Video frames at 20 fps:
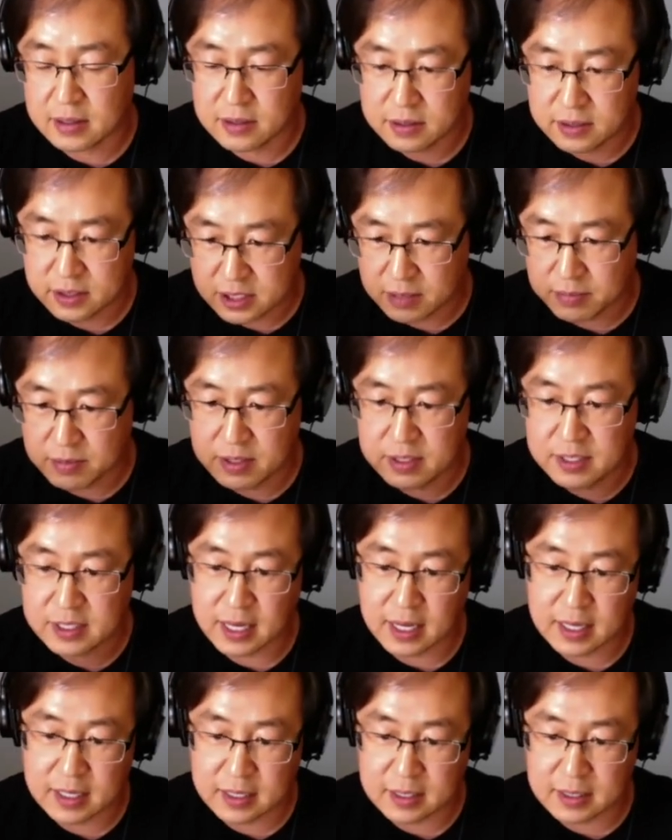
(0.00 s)
summer
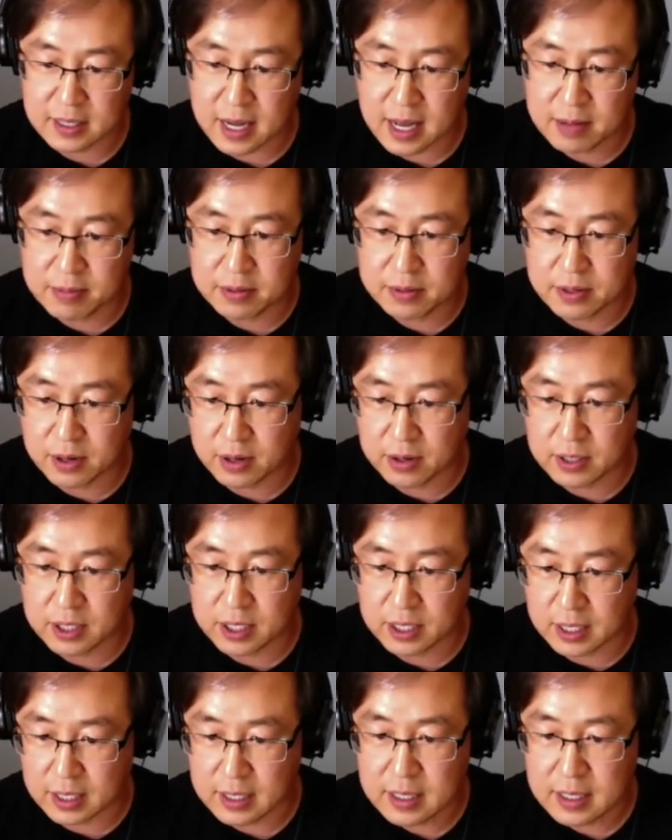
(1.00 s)
day in
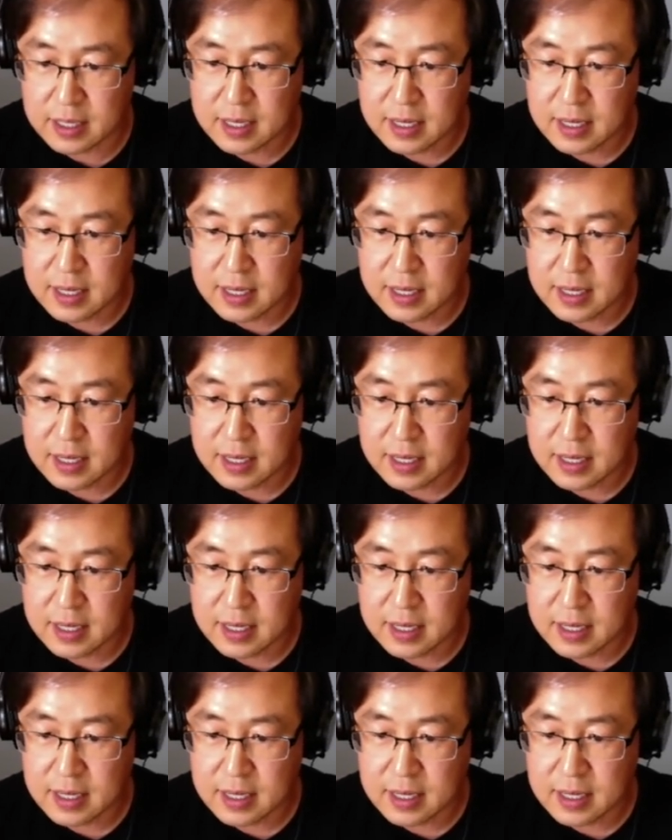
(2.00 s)
Albuquerque,